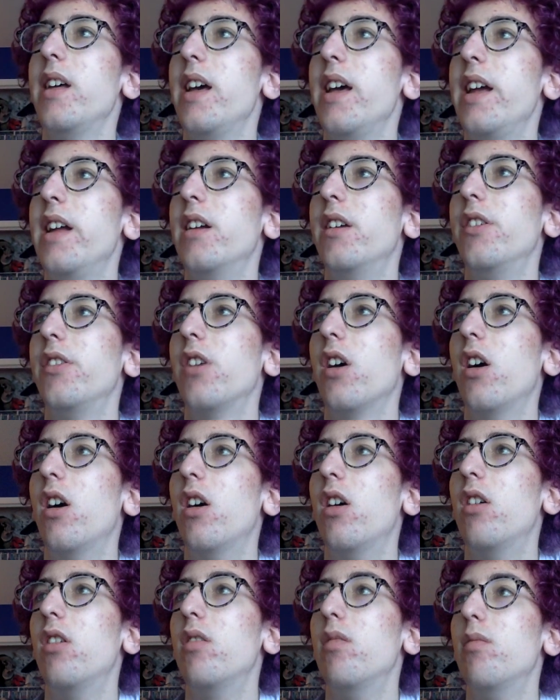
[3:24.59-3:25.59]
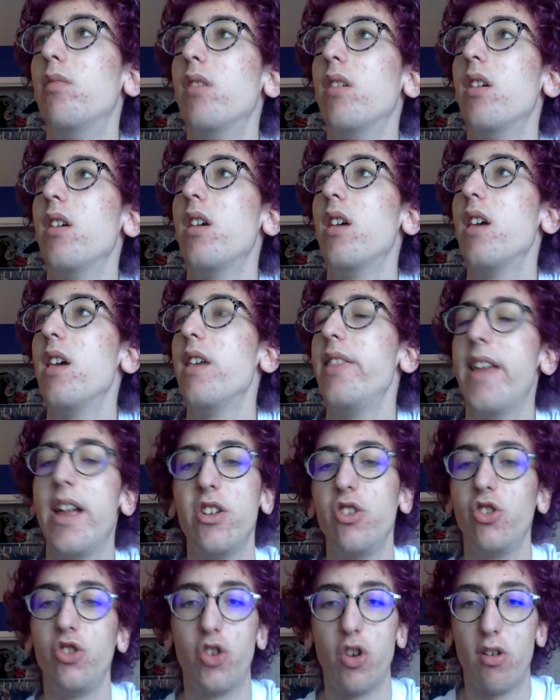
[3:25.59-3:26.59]
and then
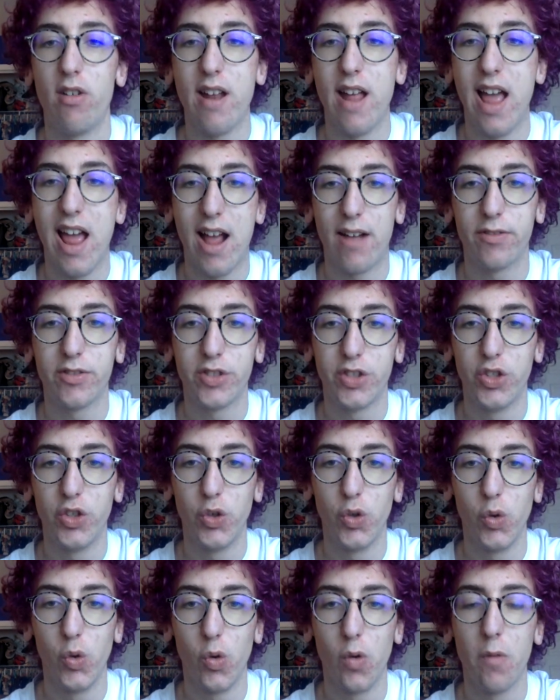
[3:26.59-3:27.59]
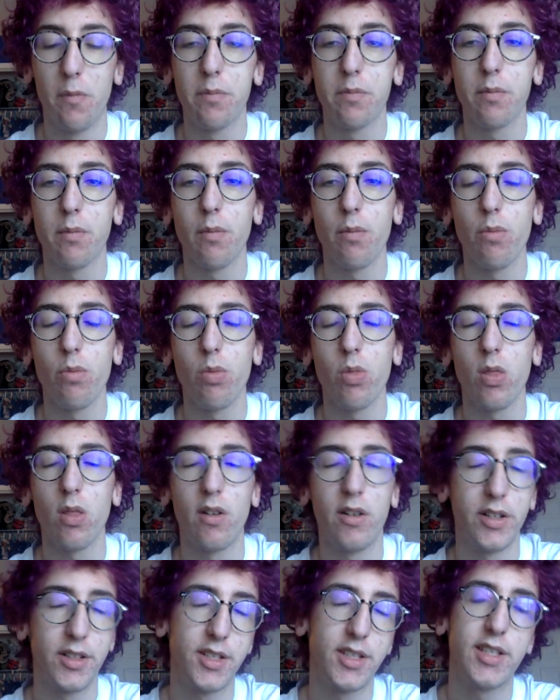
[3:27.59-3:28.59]
you don't have to,
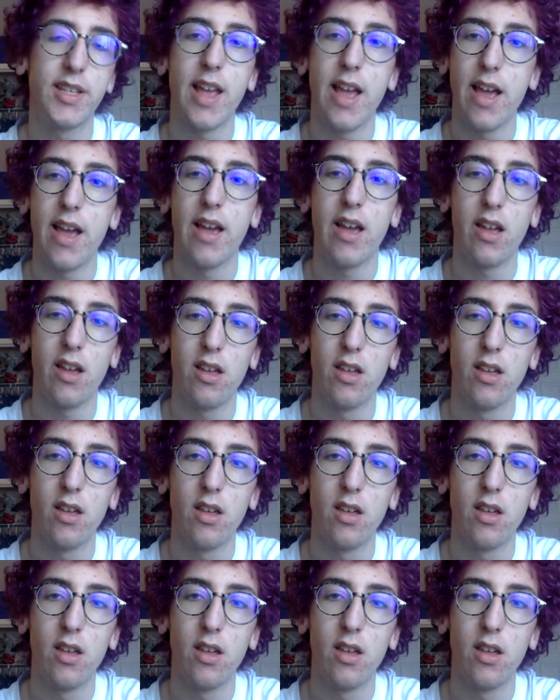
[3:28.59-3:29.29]
let's say,